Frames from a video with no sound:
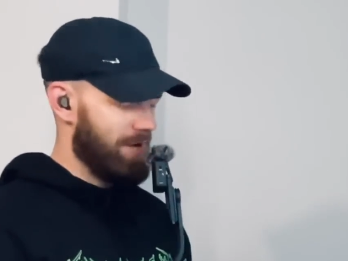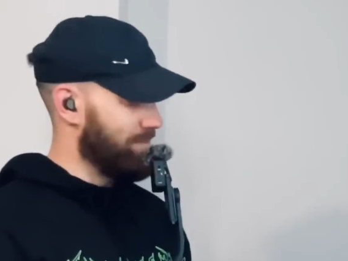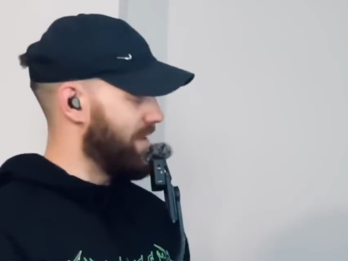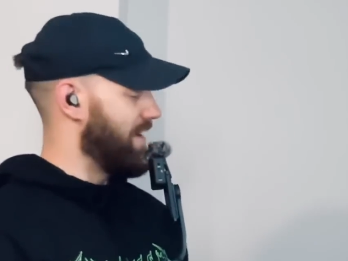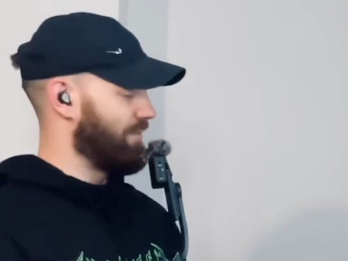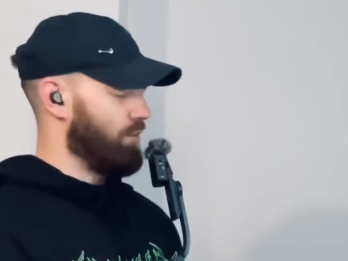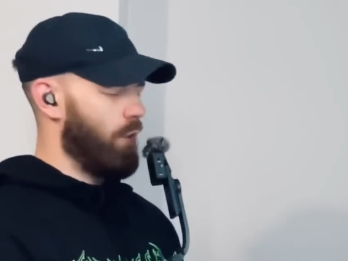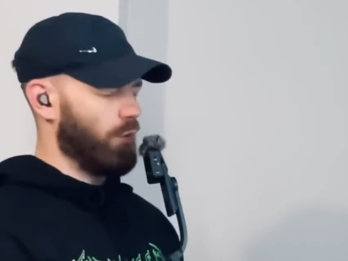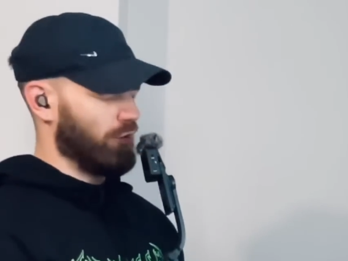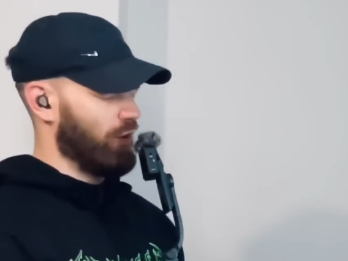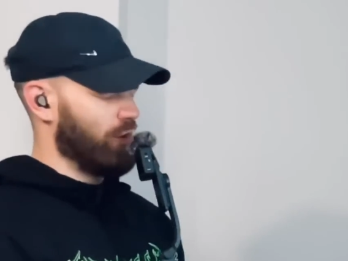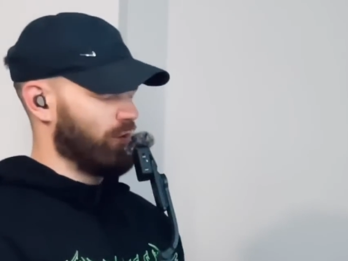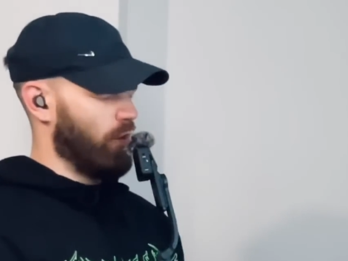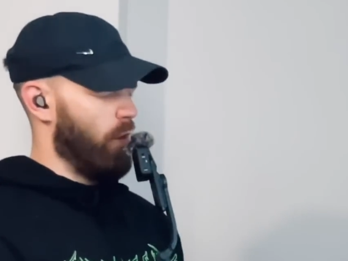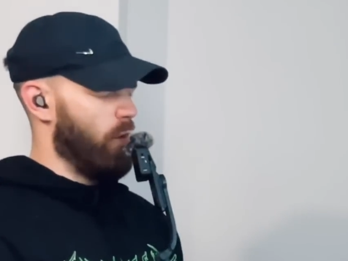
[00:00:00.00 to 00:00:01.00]
Rev, what are
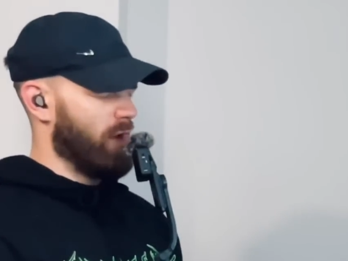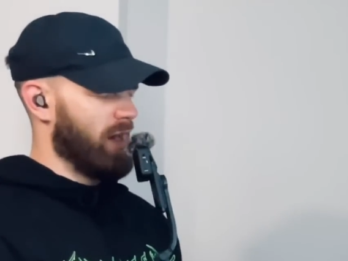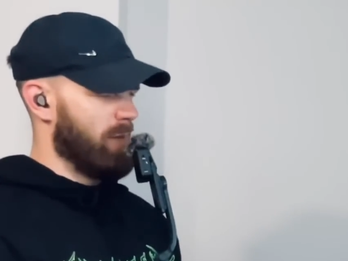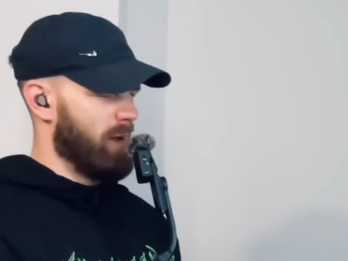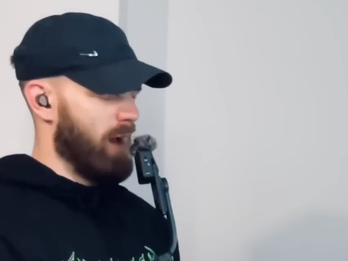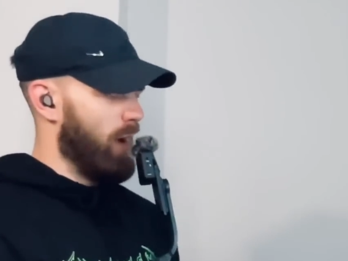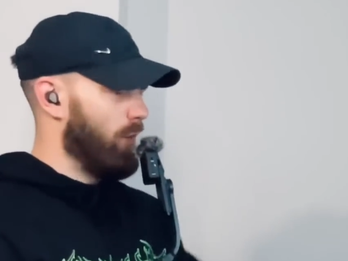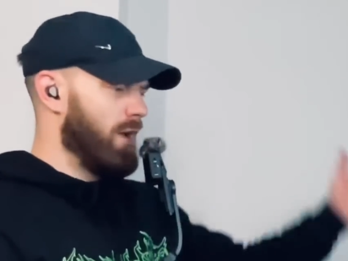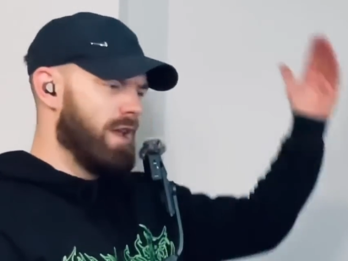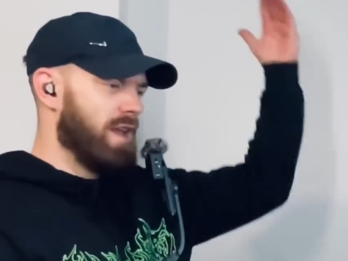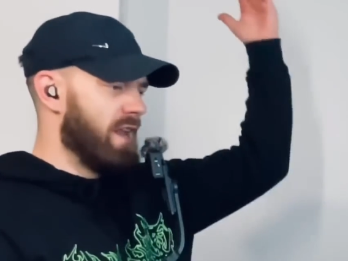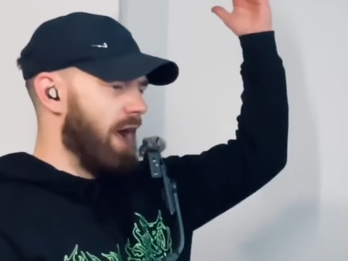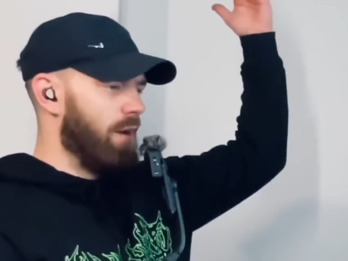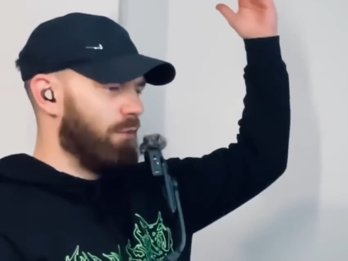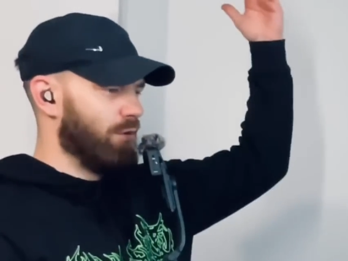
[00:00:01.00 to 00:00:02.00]
you talking about?
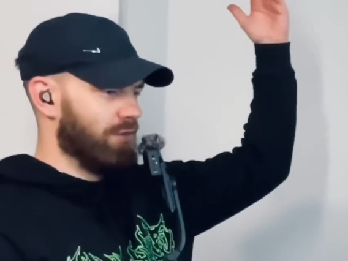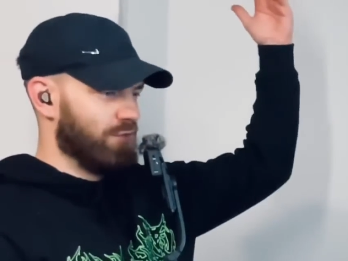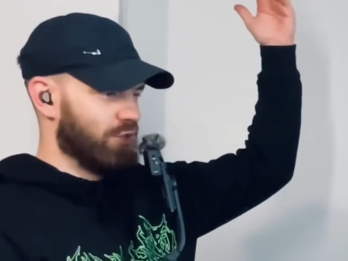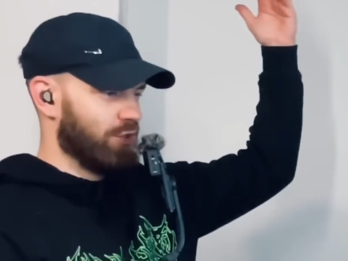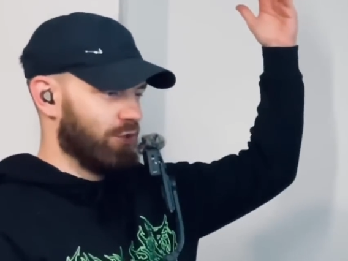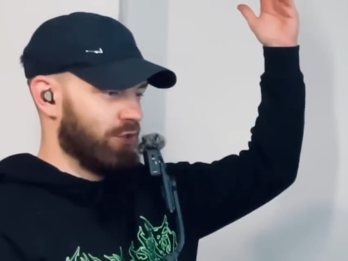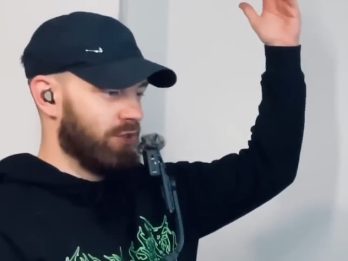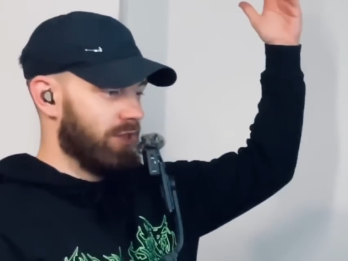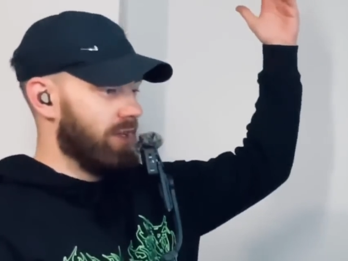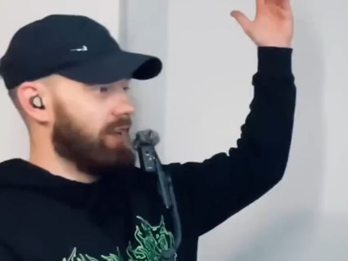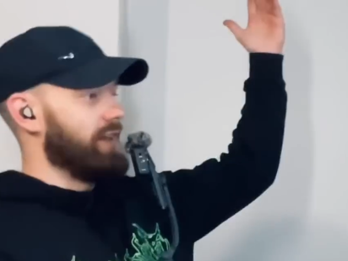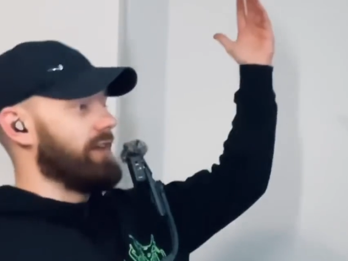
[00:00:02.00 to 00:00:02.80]
Now all of a sudden,